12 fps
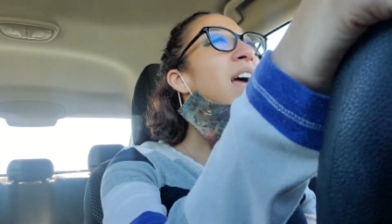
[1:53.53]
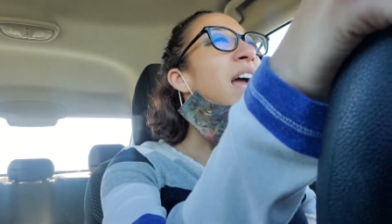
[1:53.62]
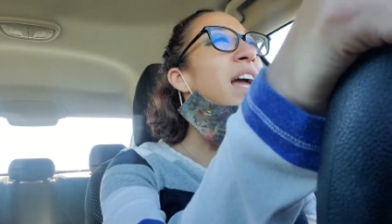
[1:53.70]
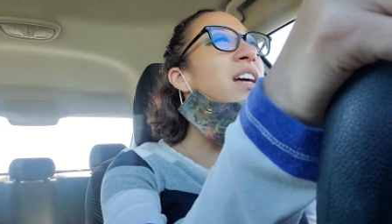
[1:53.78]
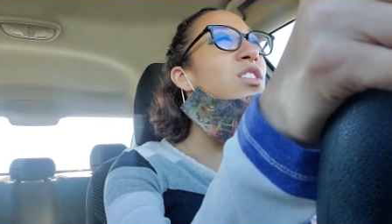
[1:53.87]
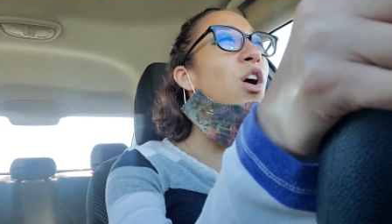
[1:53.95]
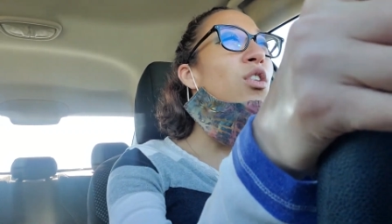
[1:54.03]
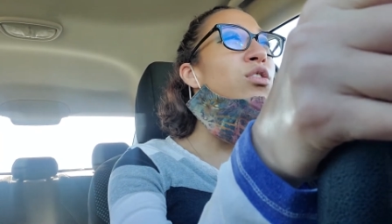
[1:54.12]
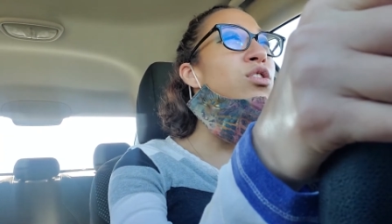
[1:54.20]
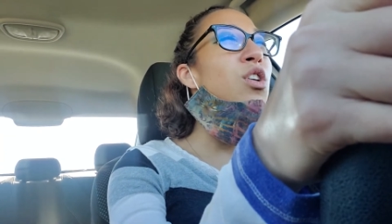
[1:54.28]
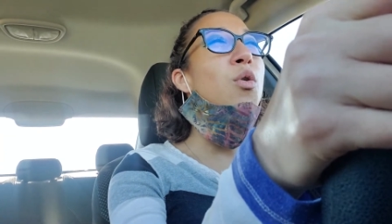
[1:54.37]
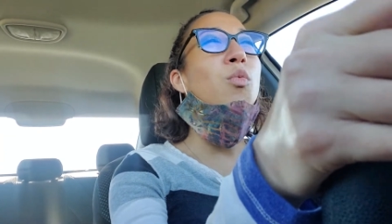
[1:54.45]
And
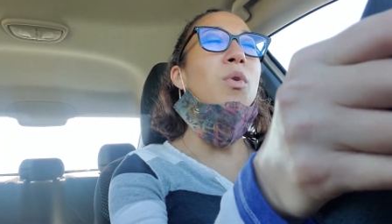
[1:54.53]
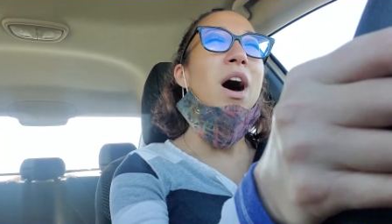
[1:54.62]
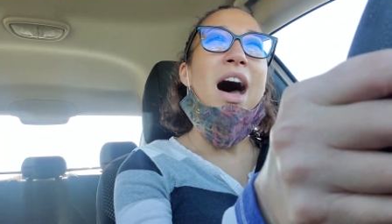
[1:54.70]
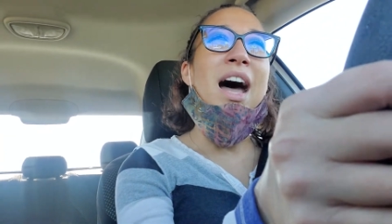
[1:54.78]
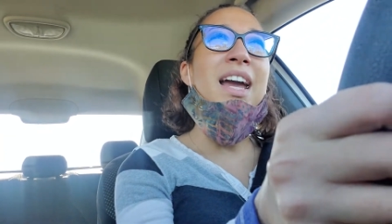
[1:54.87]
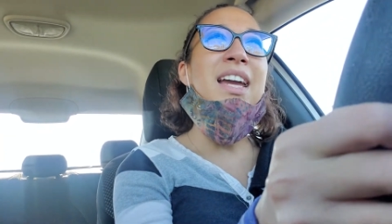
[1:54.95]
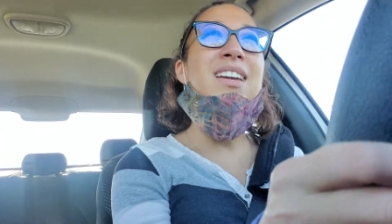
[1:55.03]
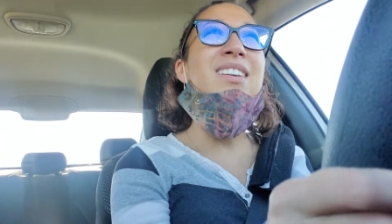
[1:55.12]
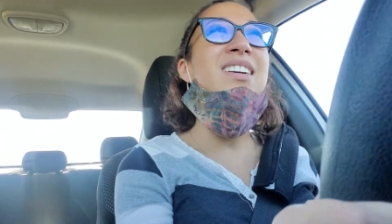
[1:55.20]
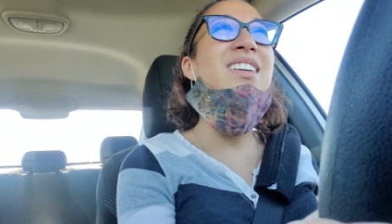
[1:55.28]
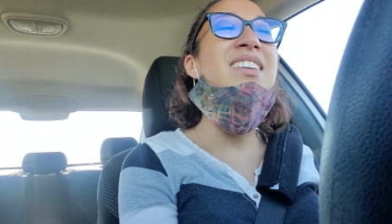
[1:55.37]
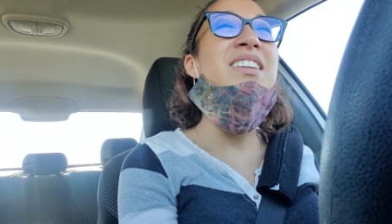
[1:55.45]
also, why?
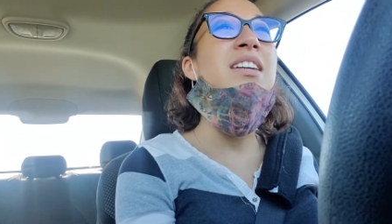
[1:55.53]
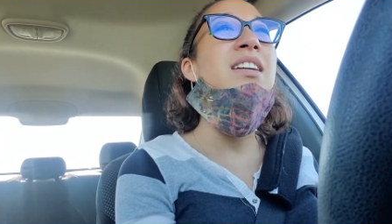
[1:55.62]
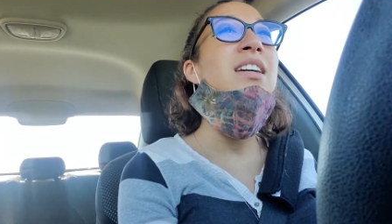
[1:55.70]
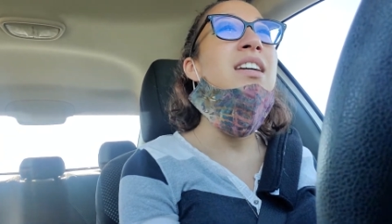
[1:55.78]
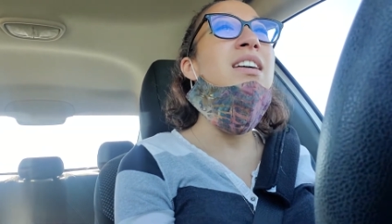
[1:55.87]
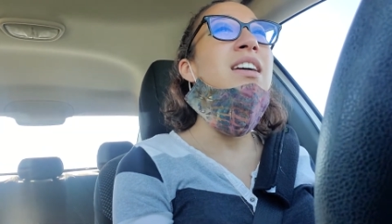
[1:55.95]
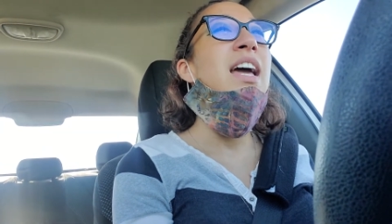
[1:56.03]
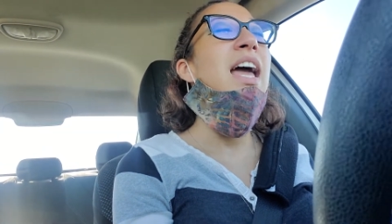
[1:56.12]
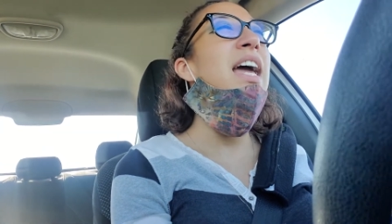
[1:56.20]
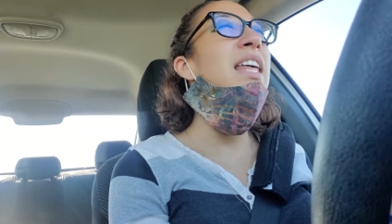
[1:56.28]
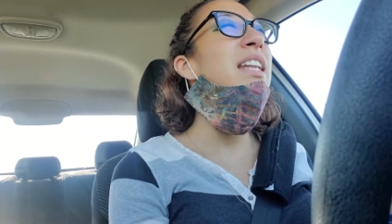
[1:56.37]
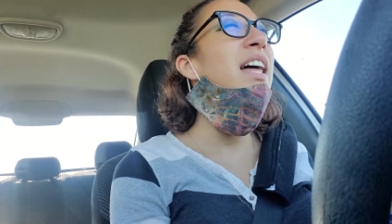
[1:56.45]

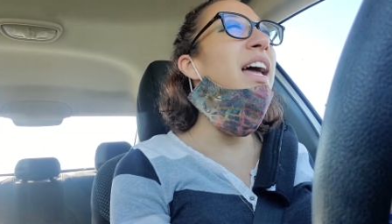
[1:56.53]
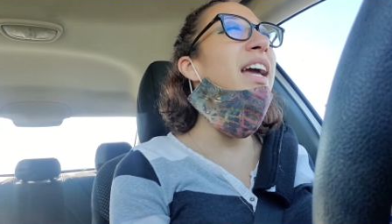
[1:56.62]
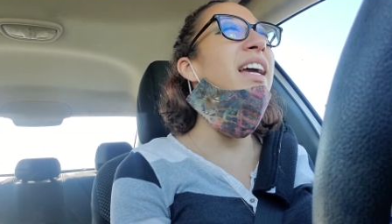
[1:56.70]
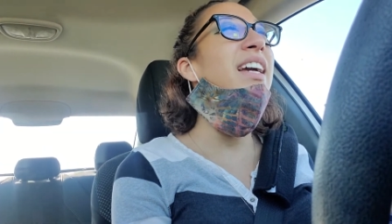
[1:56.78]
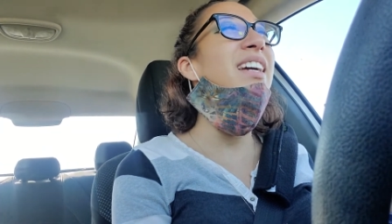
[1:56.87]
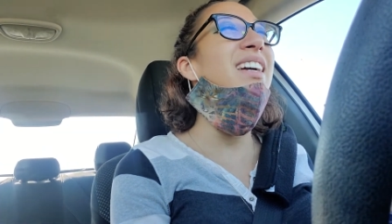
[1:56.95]
And like,